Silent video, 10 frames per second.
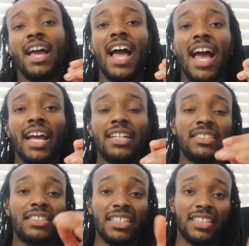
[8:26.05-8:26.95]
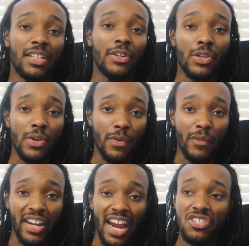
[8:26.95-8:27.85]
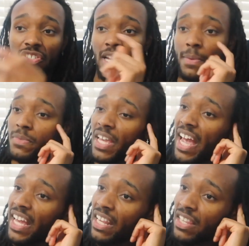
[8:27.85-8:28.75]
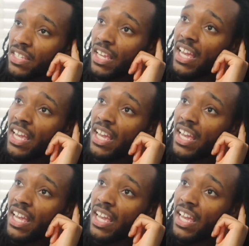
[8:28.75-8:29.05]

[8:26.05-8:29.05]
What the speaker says: And they said they're recruiting for vacation schemes. And